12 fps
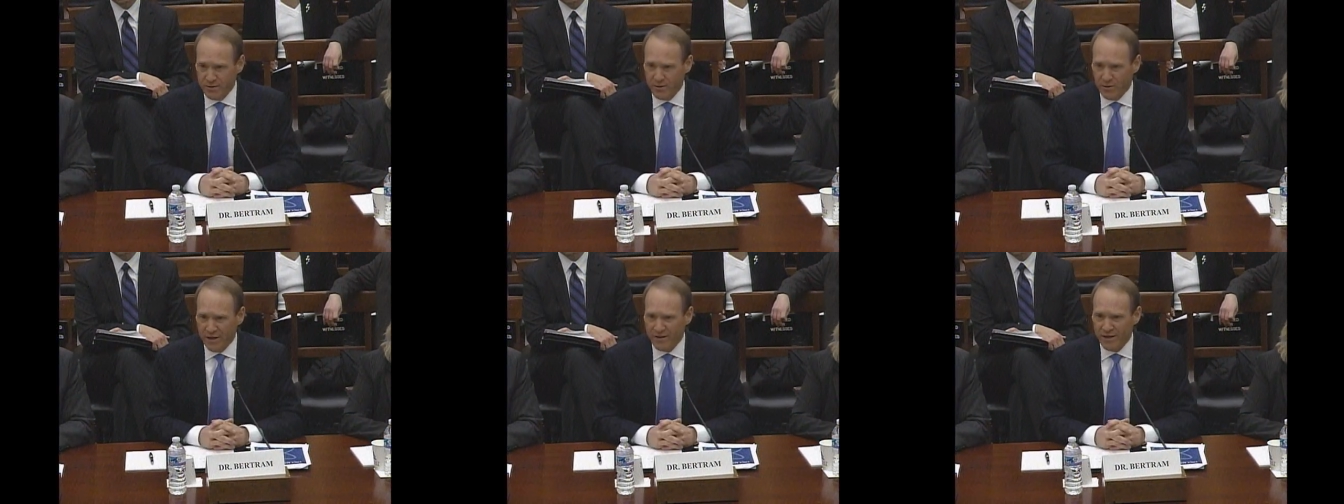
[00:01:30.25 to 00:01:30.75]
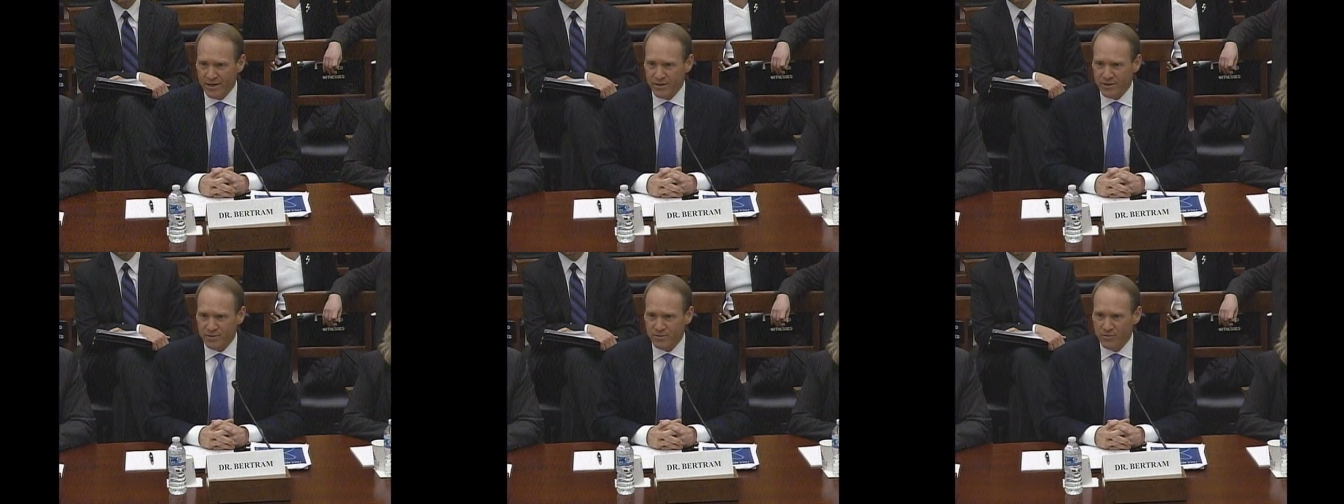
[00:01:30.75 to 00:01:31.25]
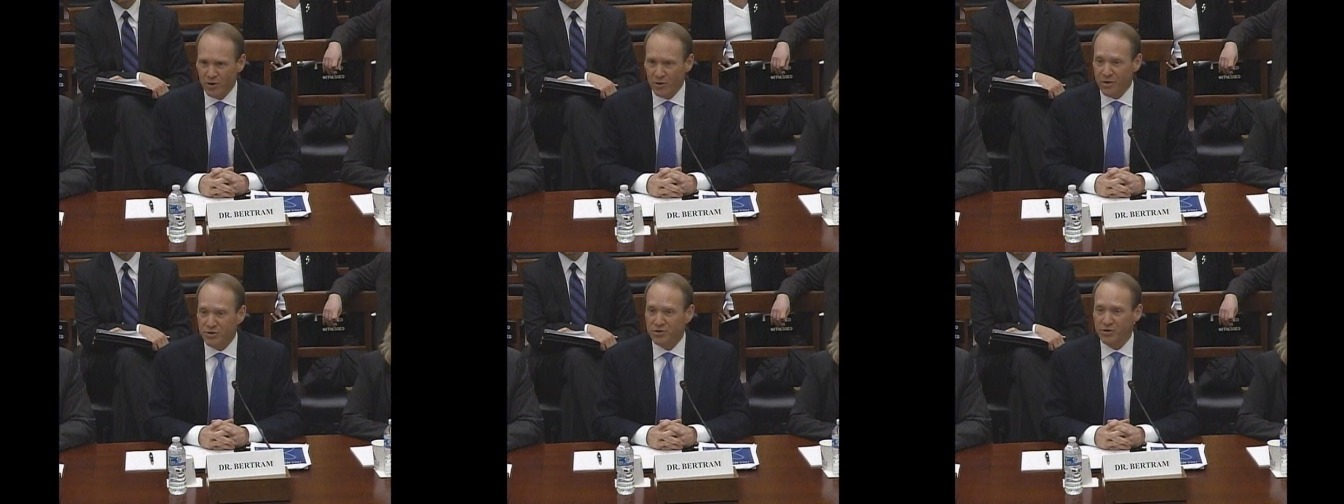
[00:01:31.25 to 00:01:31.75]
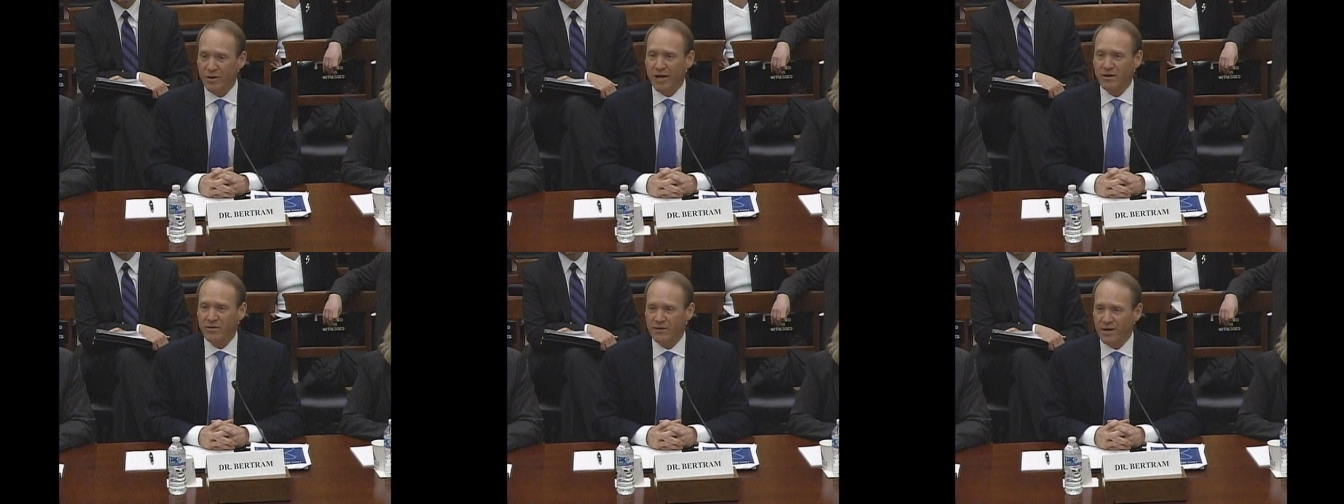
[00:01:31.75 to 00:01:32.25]
one that is built on
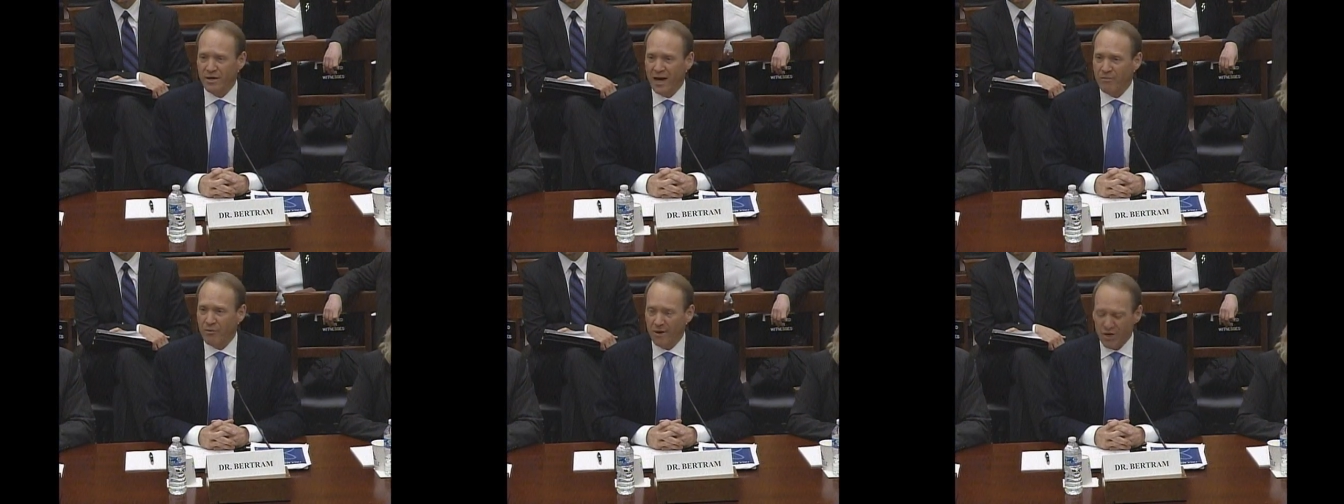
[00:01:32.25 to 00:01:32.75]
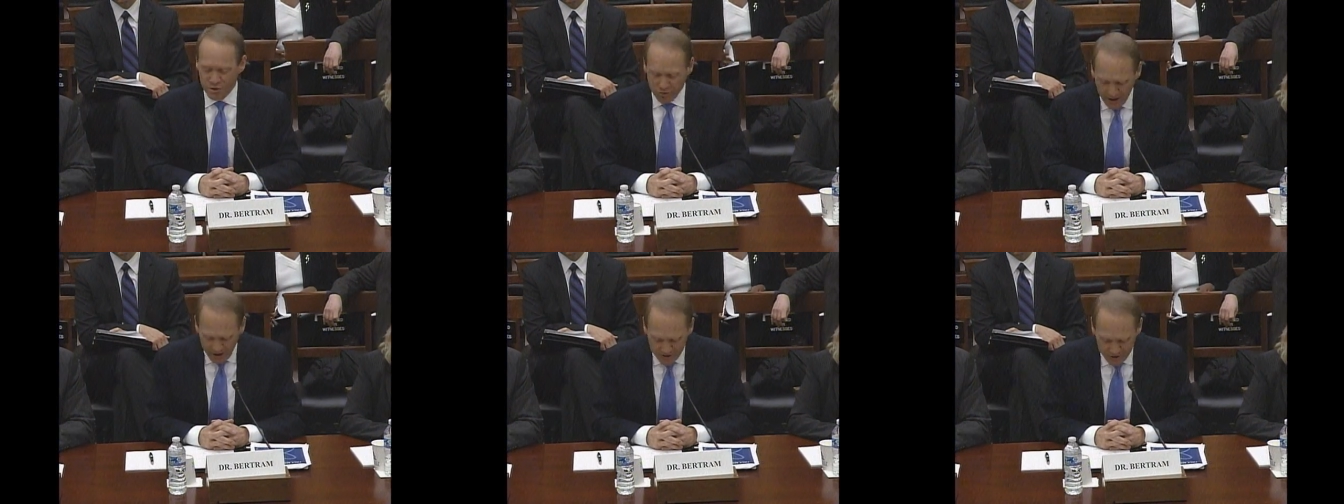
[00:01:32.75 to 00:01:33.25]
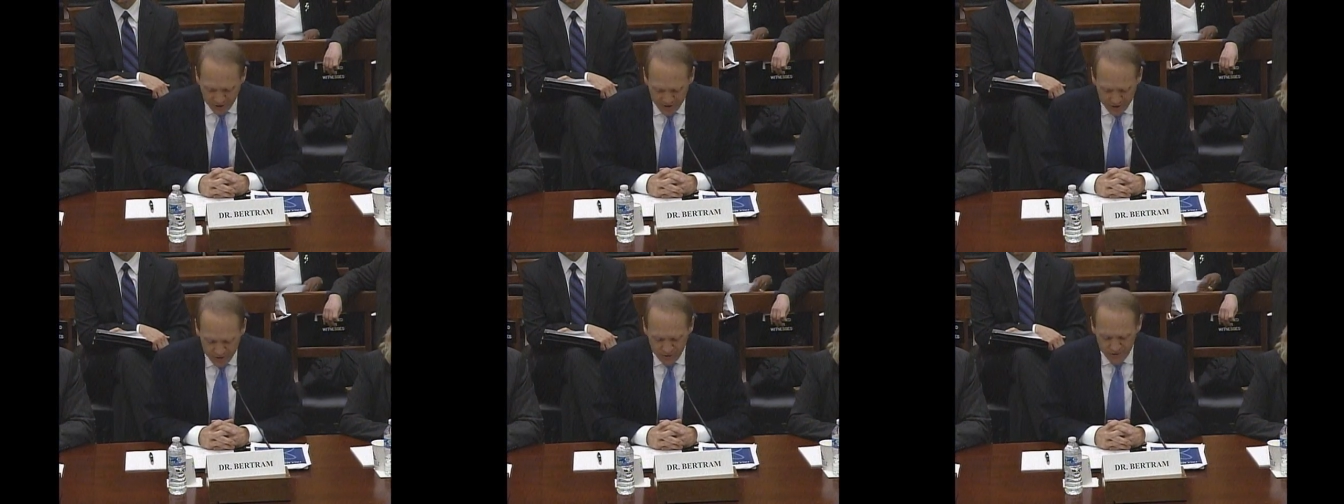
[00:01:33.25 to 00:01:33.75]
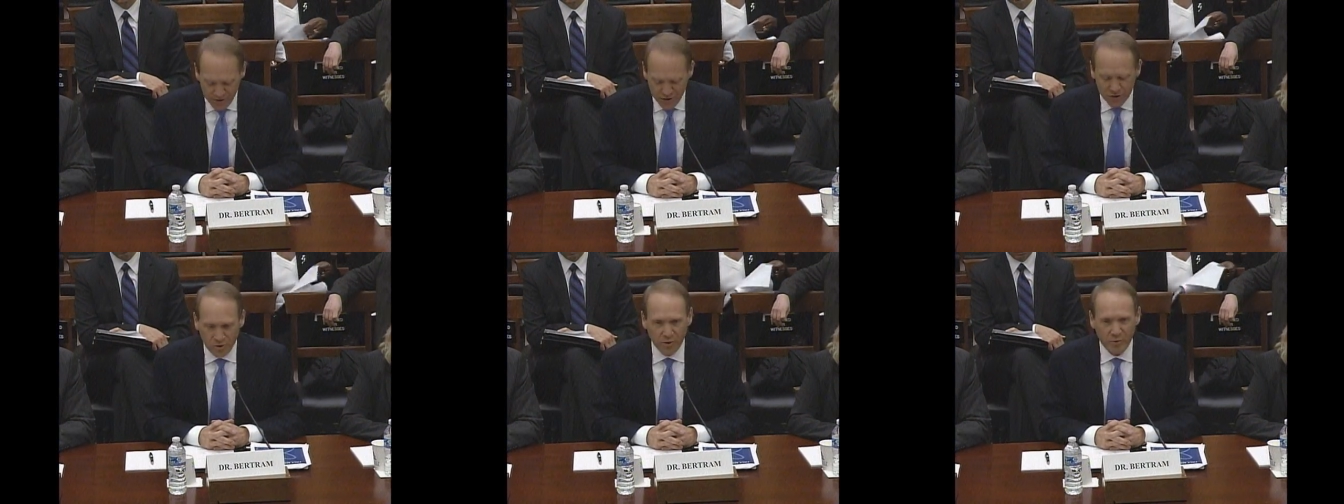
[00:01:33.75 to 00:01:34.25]
strength and operational excellence
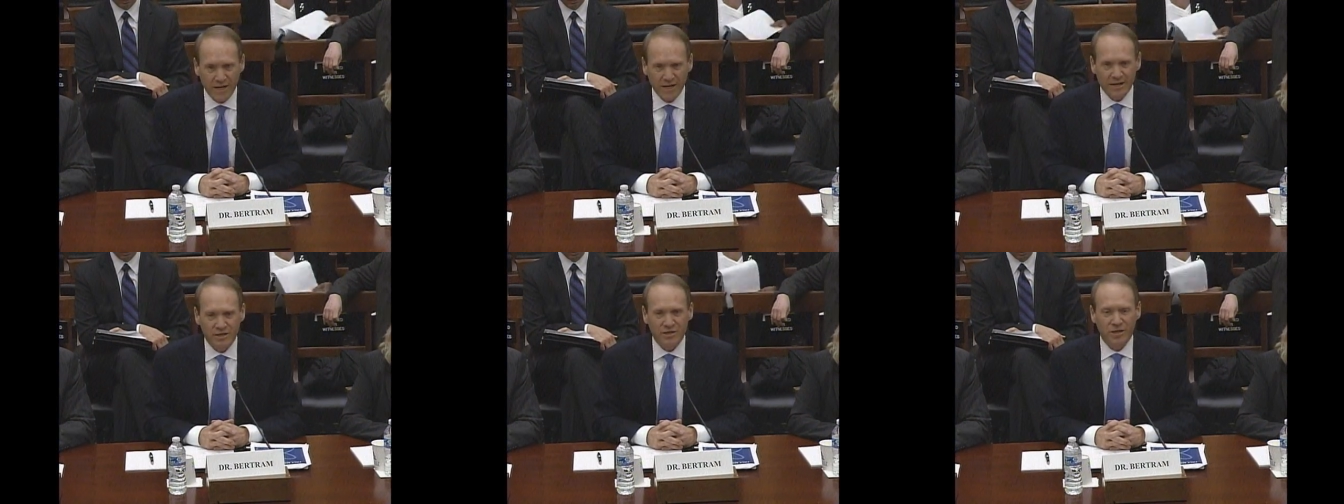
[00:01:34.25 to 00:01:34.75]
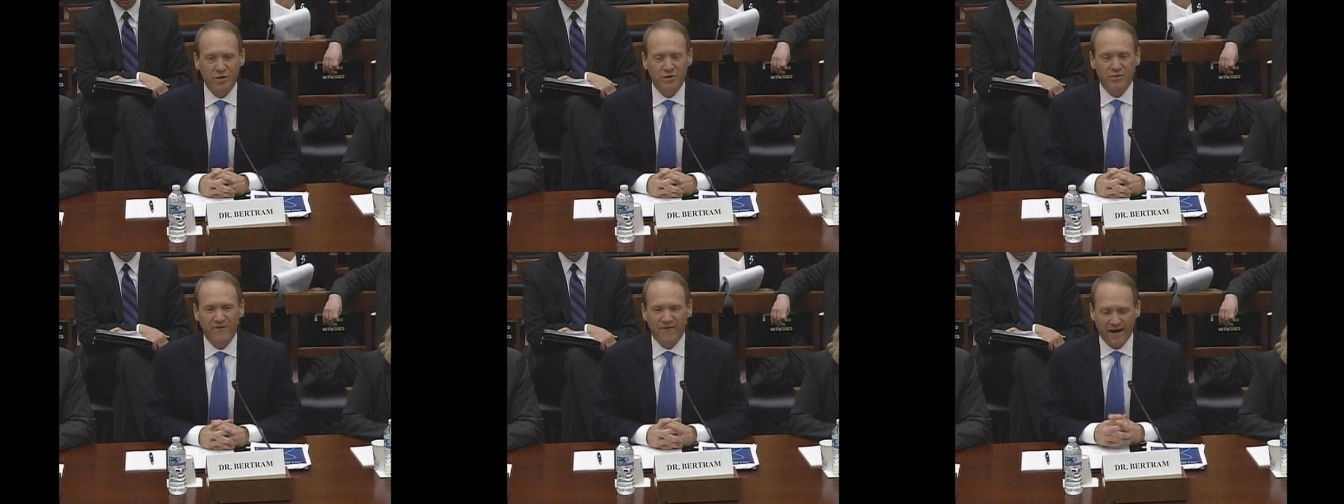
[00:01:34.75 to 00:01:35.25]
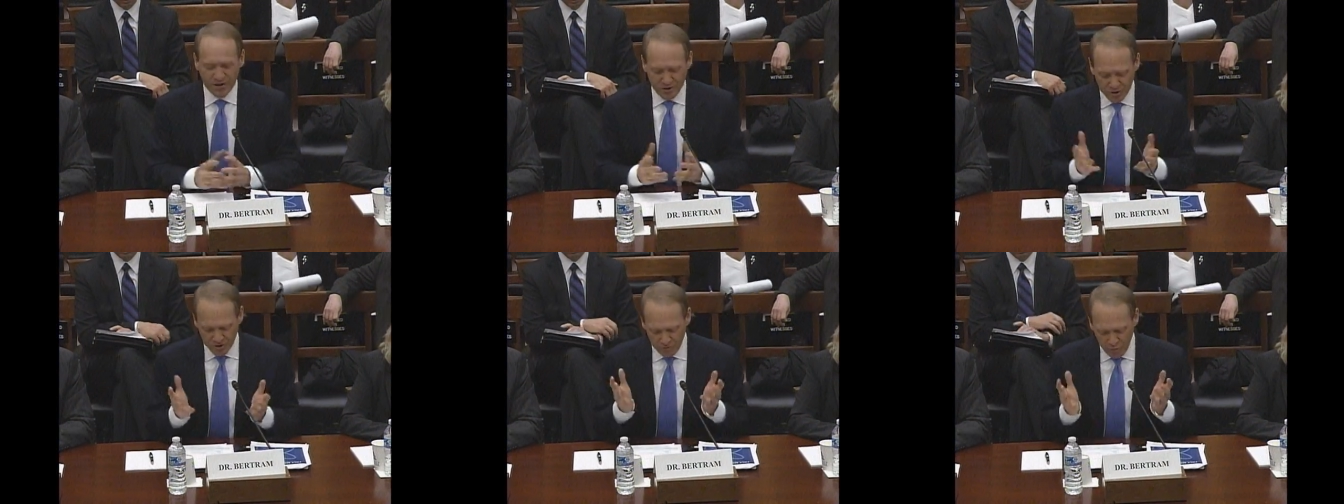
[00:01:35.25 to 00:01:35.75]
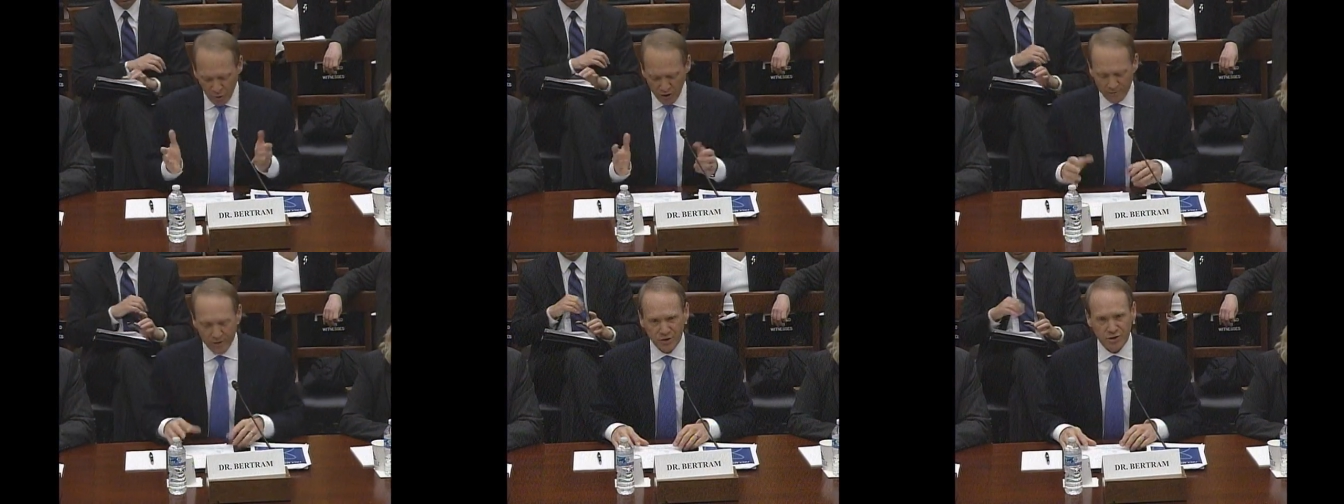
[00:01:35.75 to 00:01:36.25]
so that we can continue to advance this
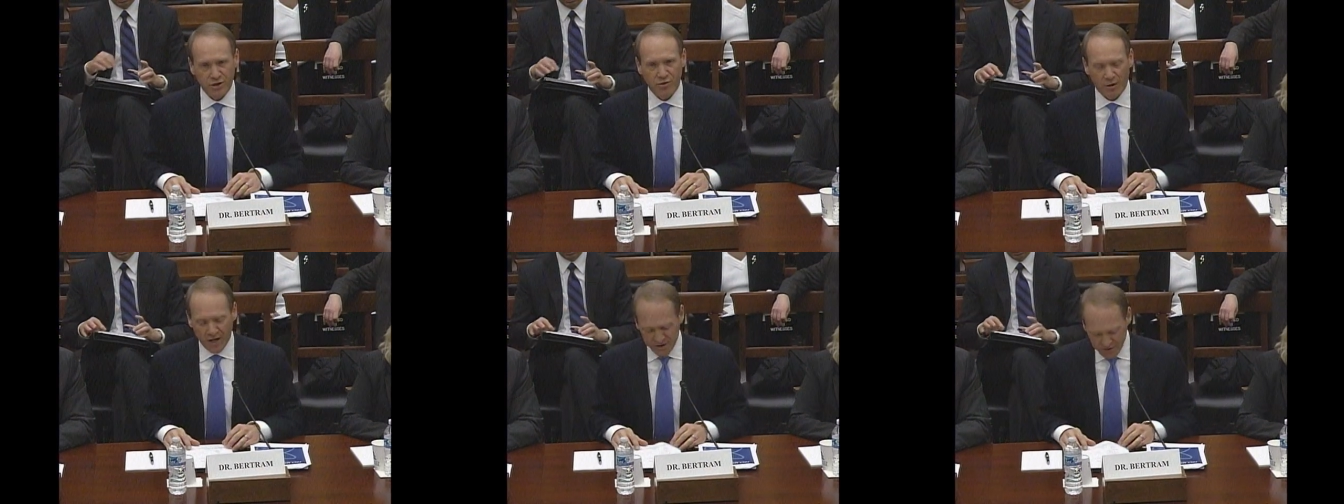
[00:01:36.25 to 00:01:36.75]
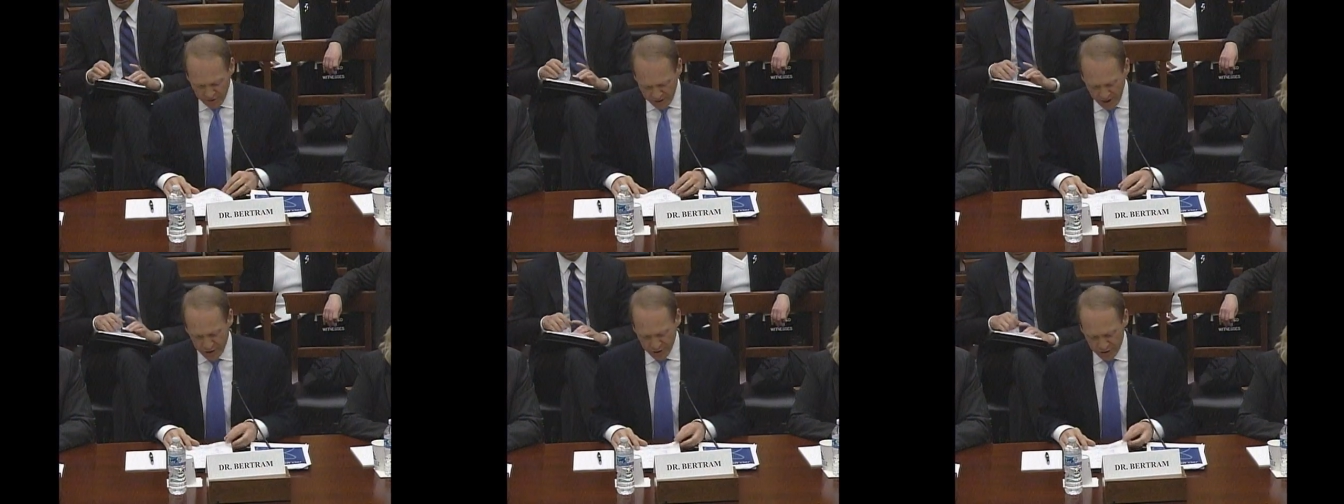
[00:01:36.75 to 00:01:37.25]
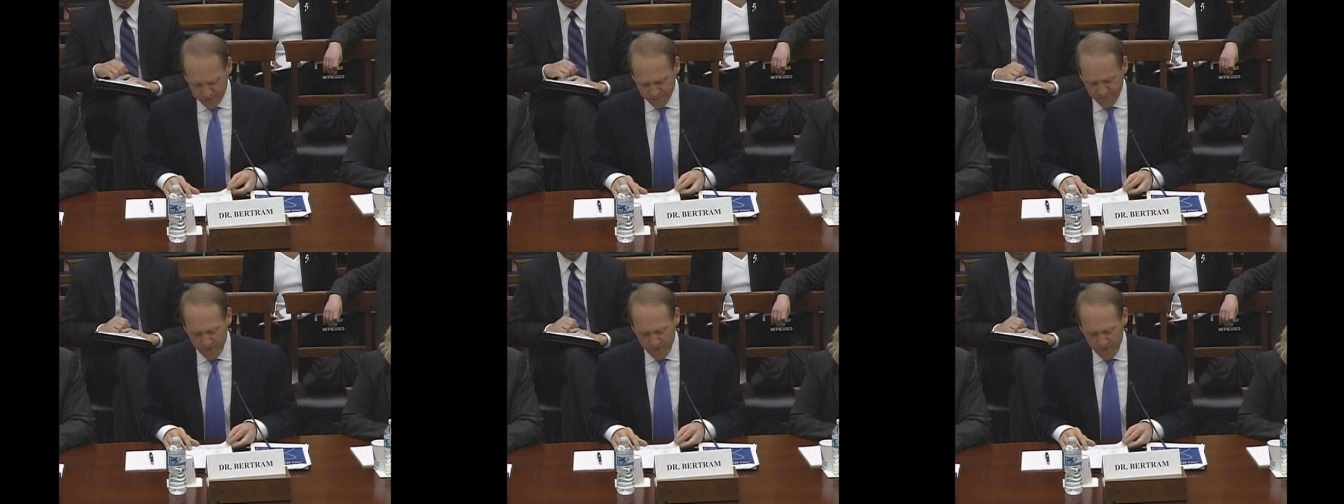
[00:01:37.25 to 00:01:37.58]
important mission across our nation.